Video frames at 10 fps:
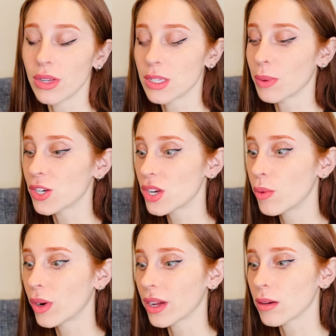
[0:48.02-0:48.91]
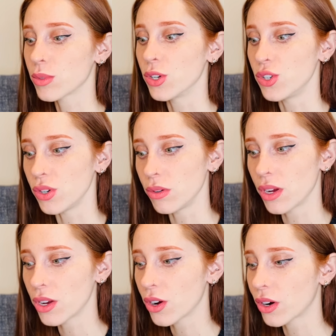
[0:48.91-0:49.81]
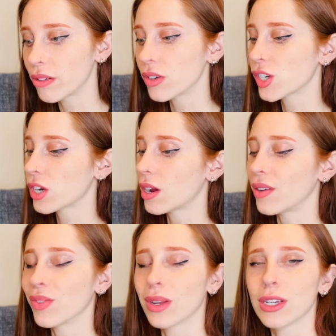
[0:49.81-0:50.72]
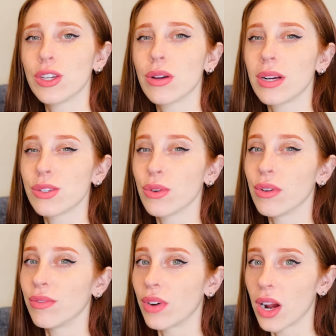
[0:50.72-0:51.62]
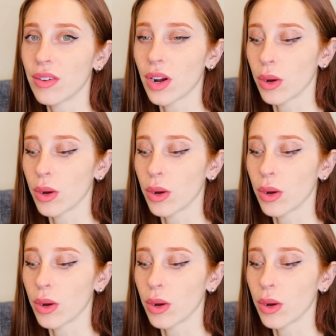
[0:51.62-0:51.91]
especially when it comes to Junior Eurovision. I feel like you guys do it very, very